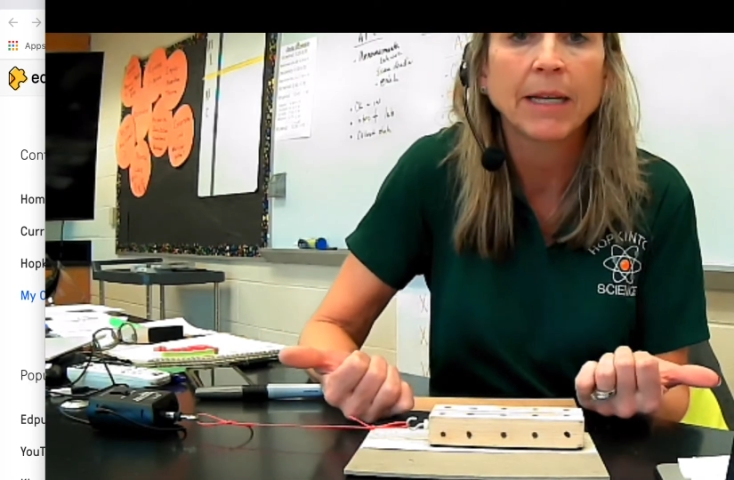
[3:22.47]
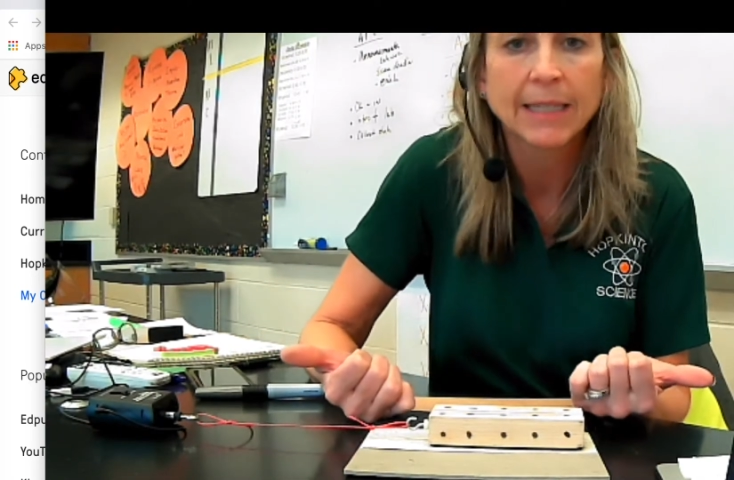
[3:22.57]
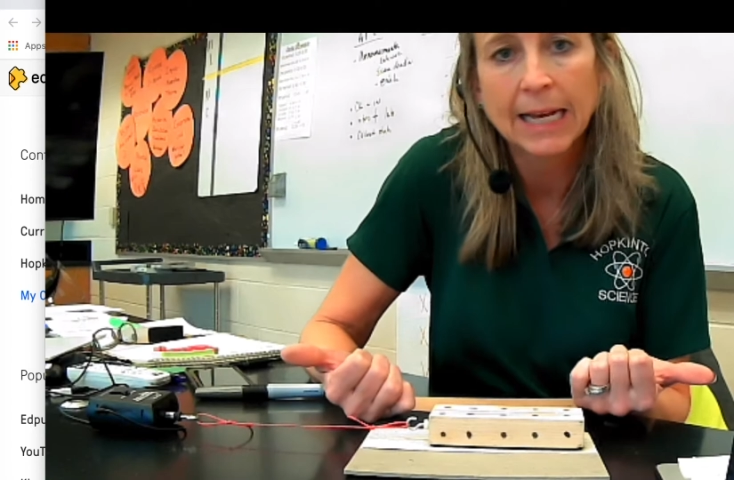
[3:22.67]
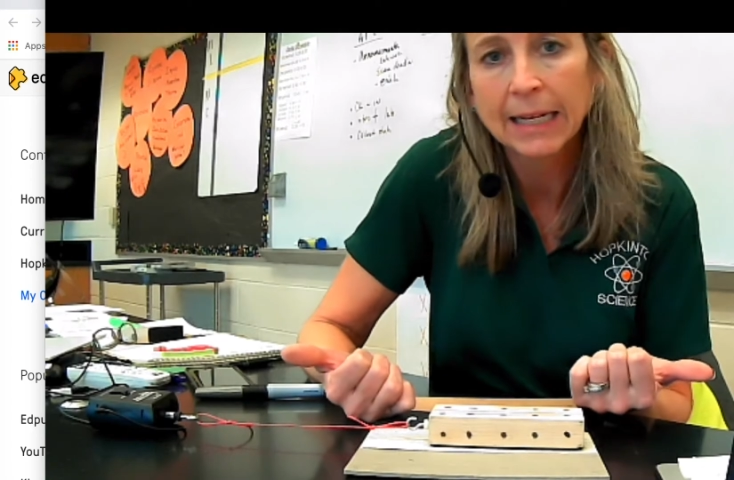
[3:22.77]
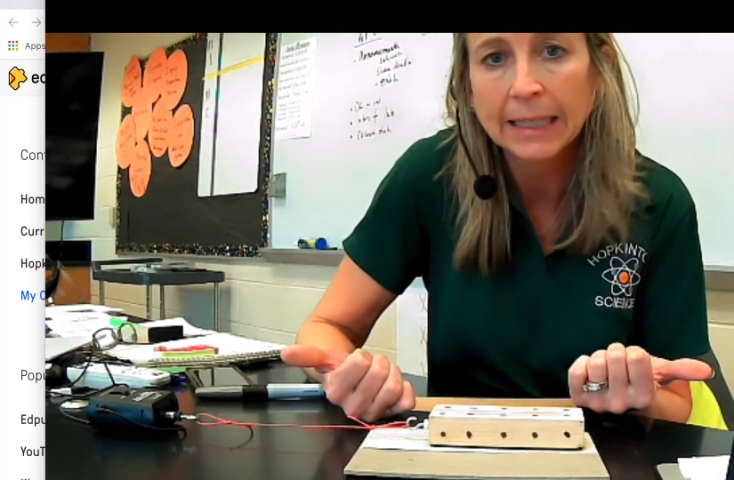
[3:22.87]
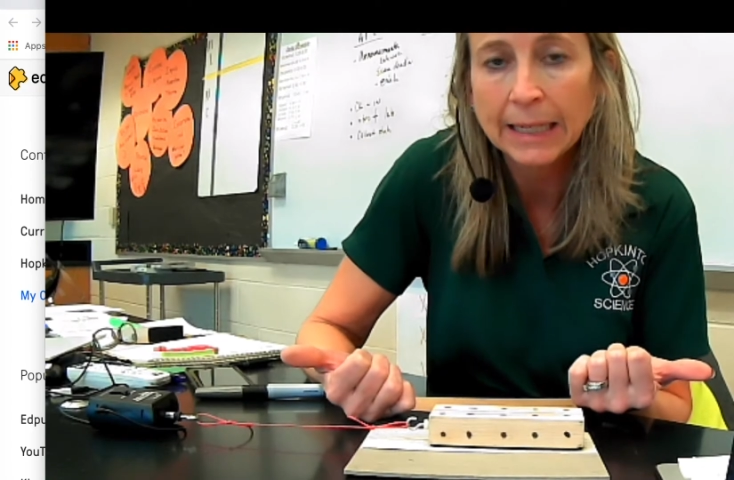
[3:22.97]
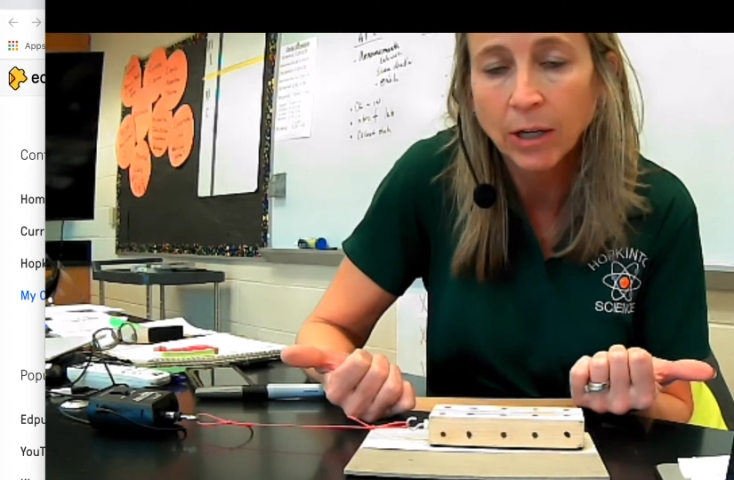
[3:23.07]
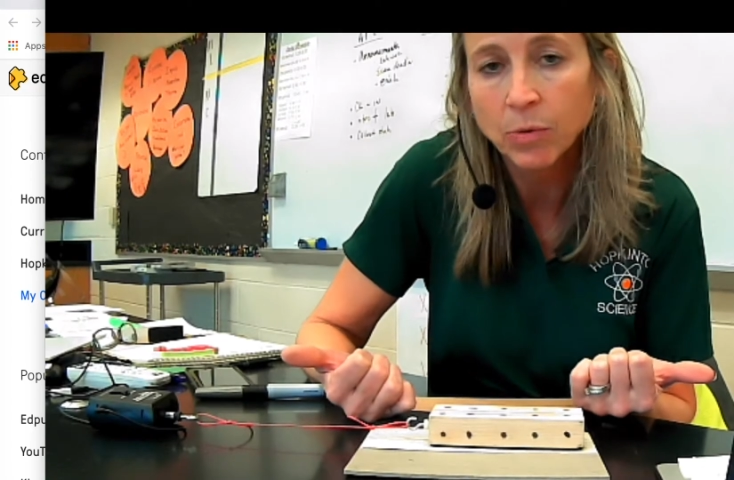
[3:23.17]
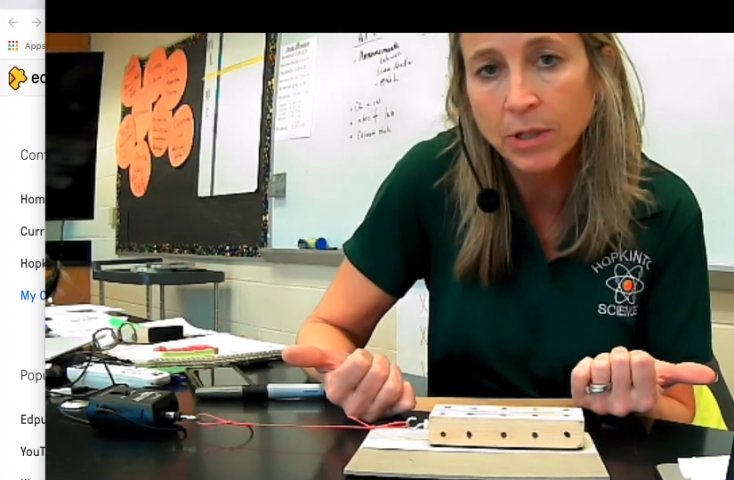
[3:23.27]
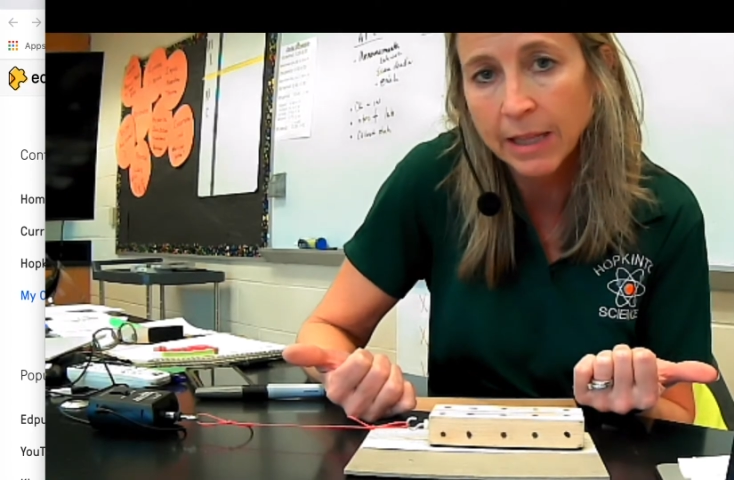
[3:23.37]
exactly
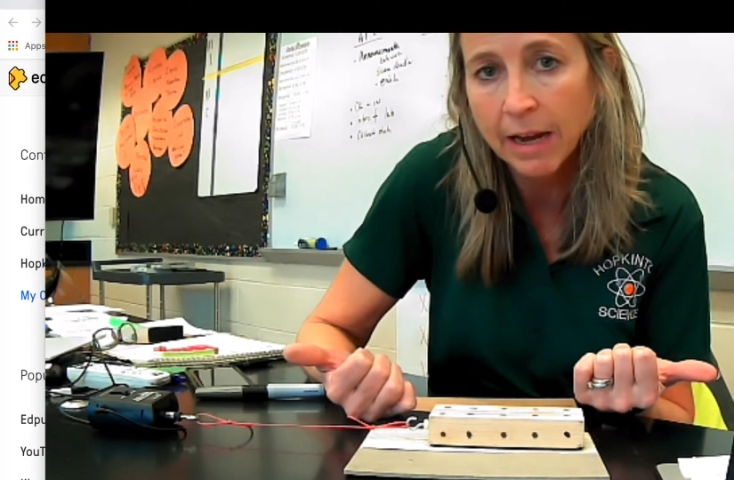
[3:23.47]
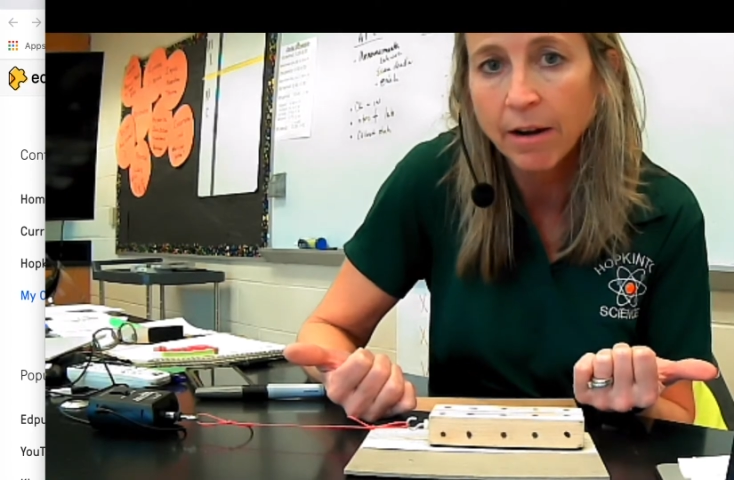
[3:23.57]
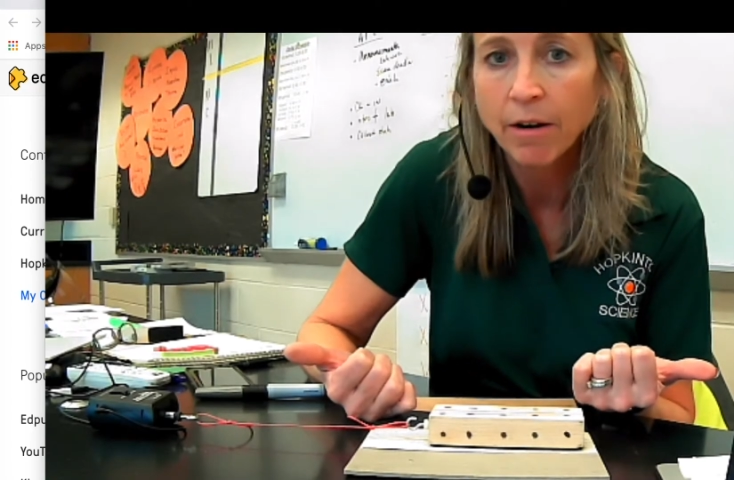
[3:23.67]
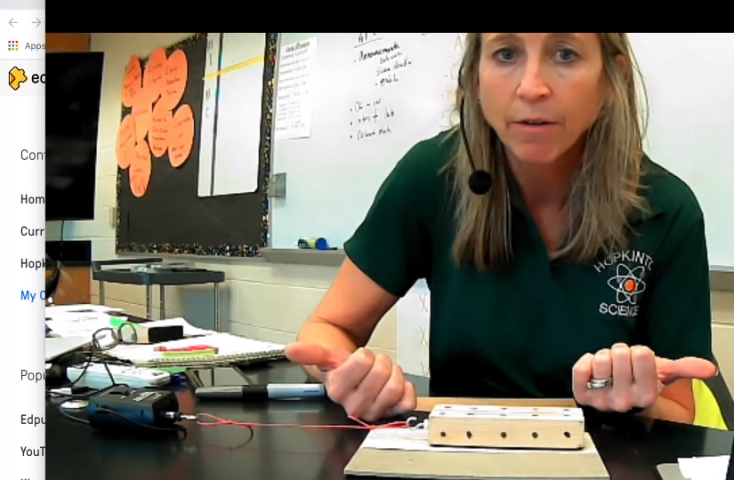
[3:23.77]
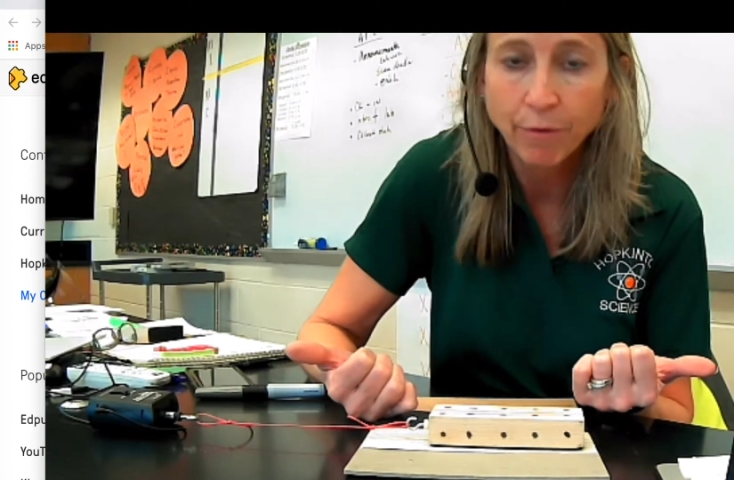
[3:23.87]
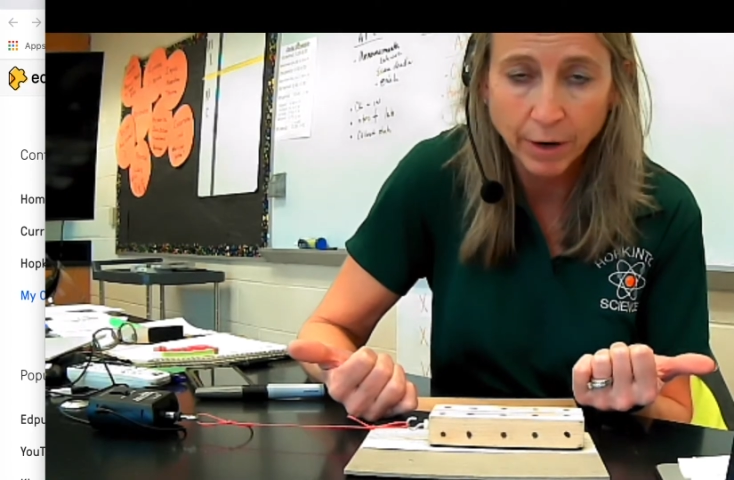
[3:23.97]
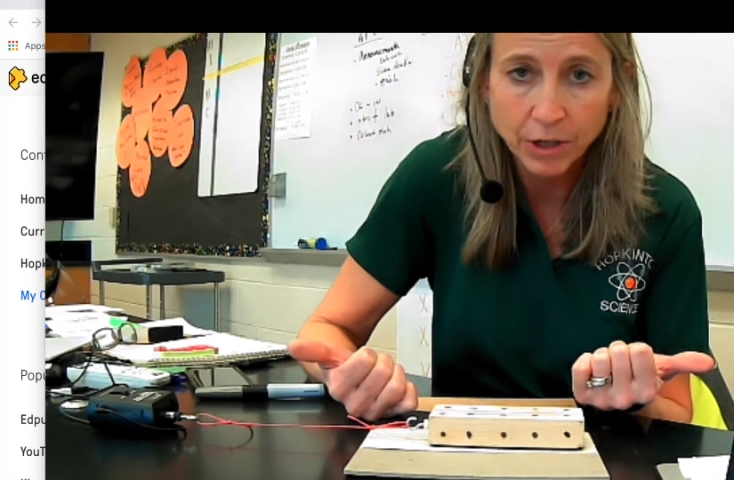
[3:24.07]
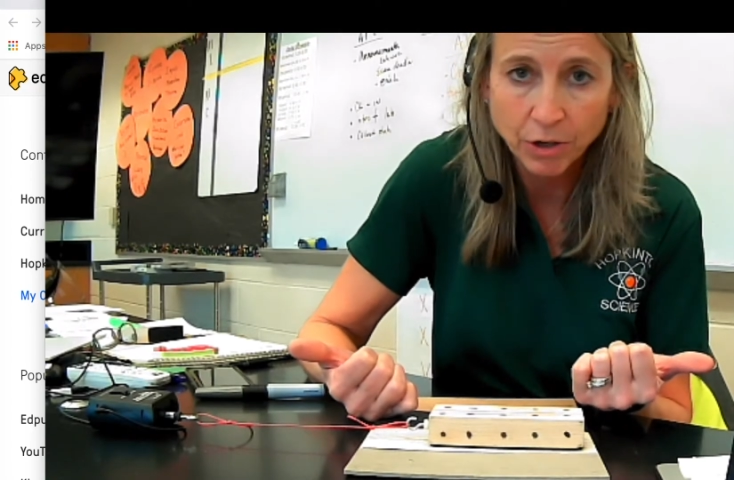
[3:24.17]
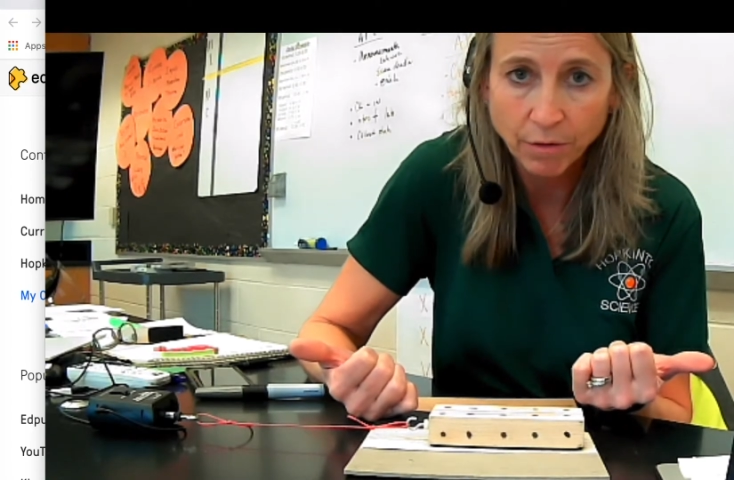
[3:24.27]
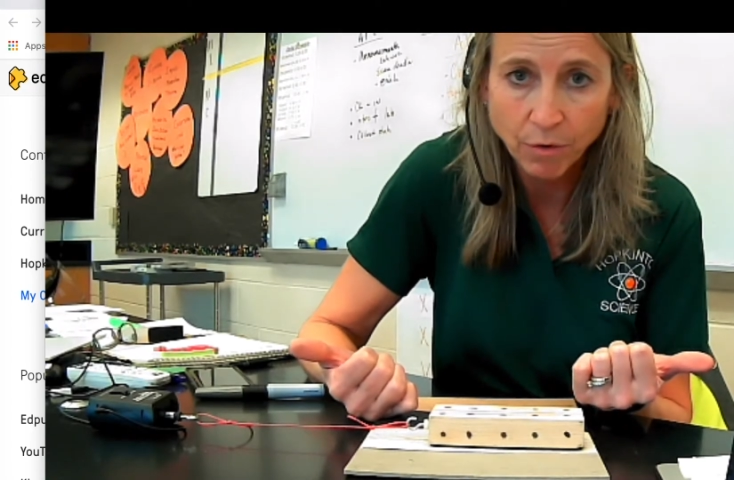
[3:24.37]
equal to that
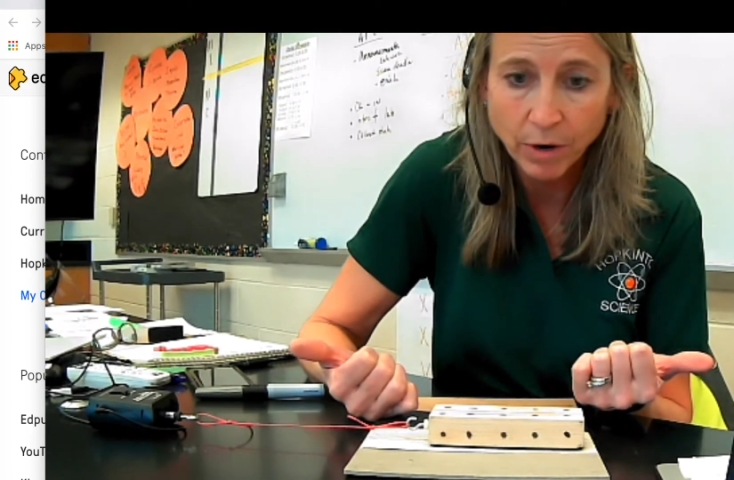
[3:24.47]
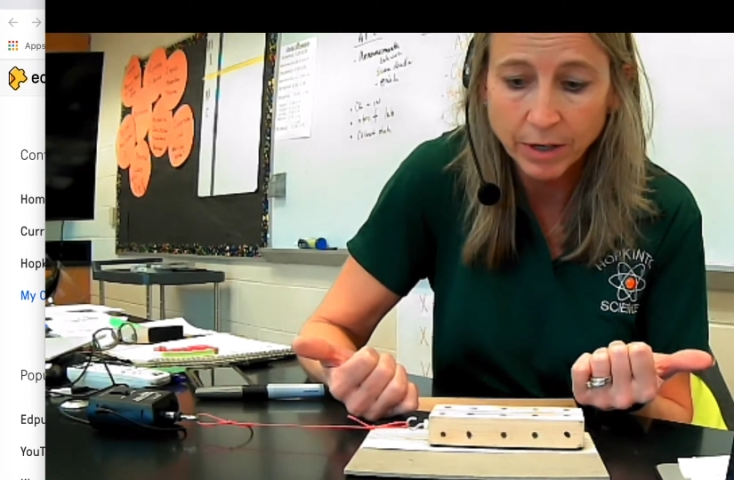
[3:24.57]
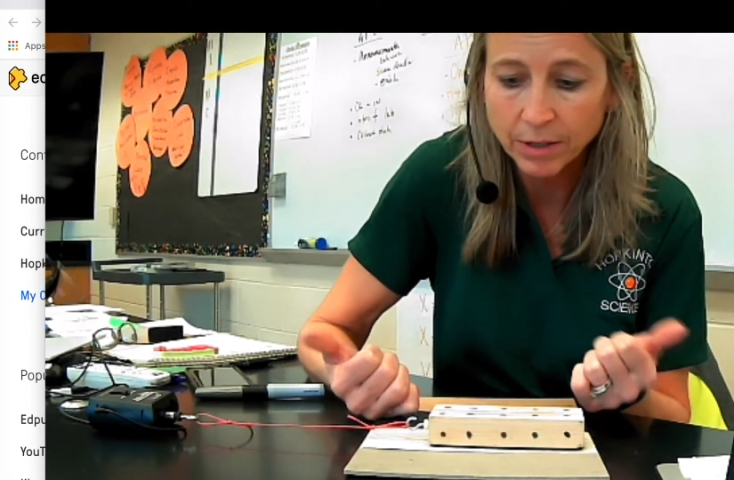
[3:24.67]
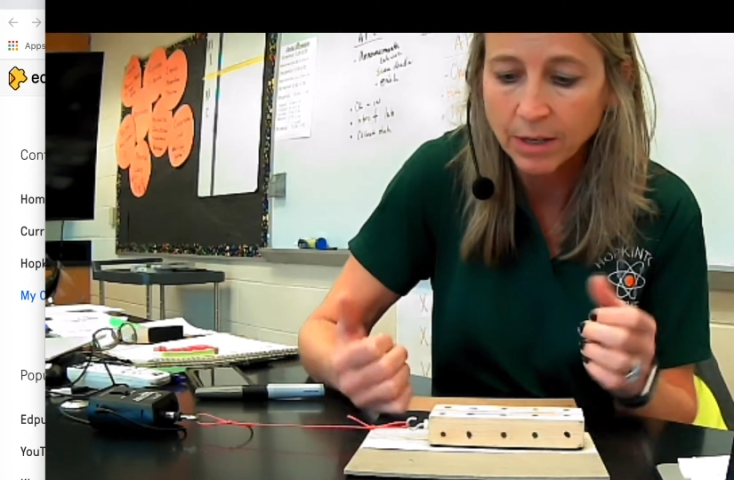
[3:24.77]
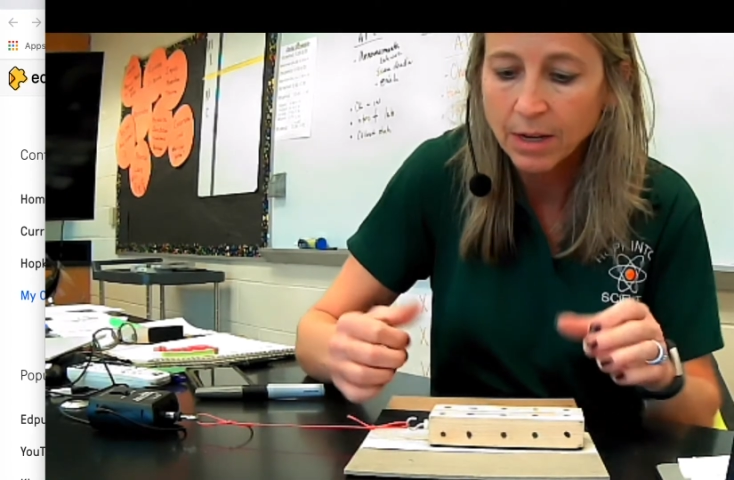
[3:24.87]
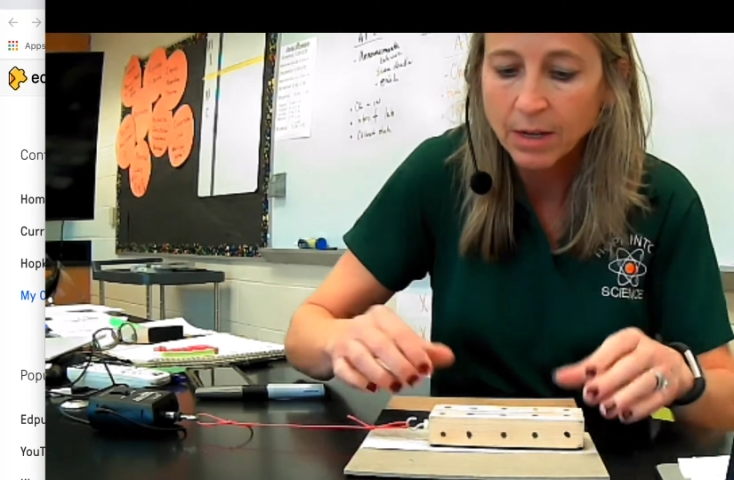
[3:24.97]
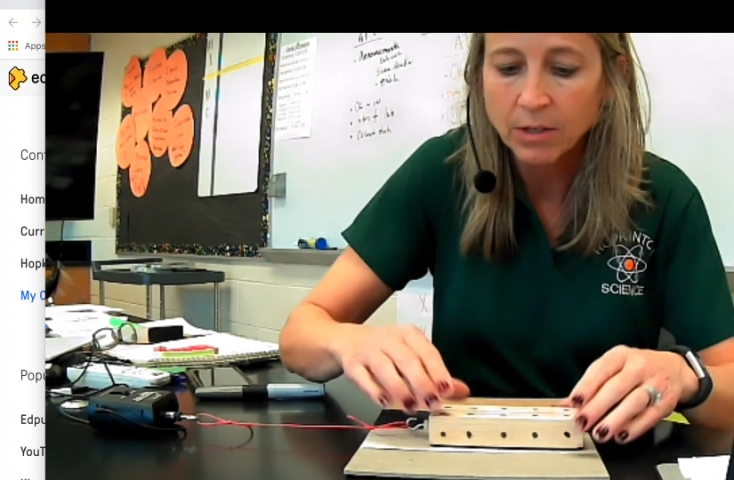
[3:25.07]
frictional force.